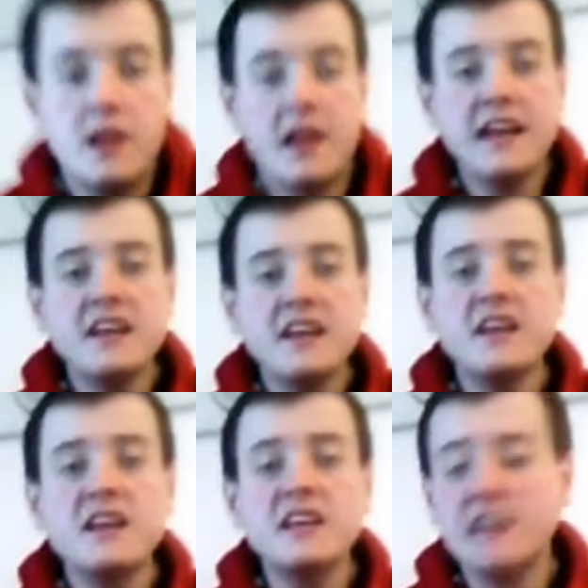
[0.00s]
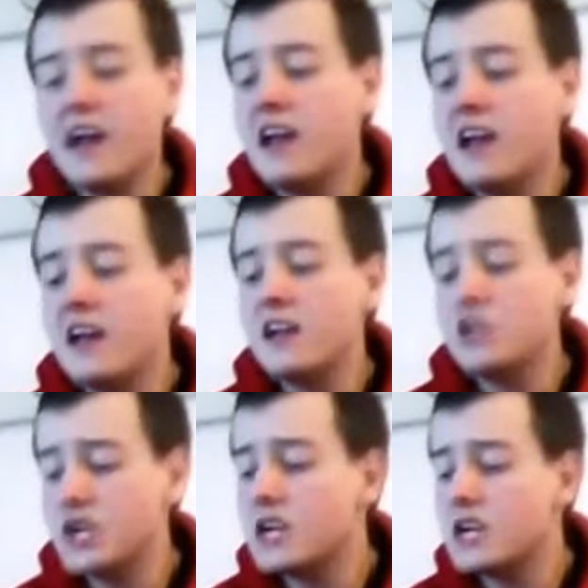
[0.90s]
Ladies
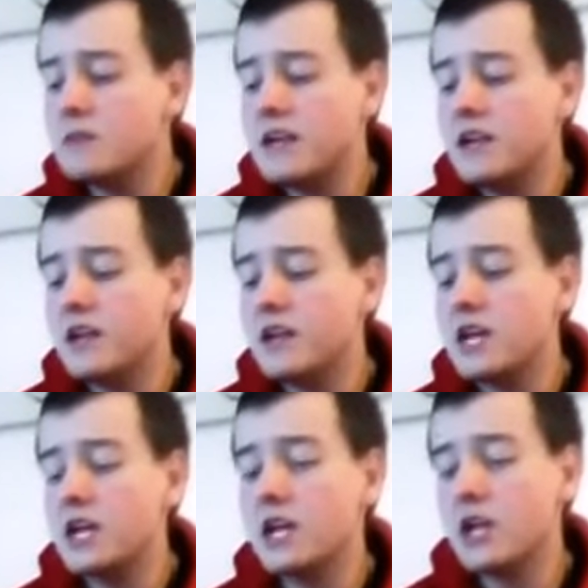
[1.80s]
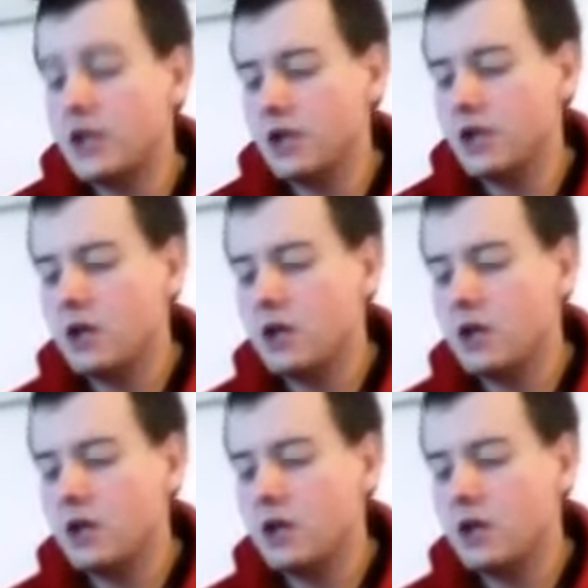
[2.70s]
and gentlemen,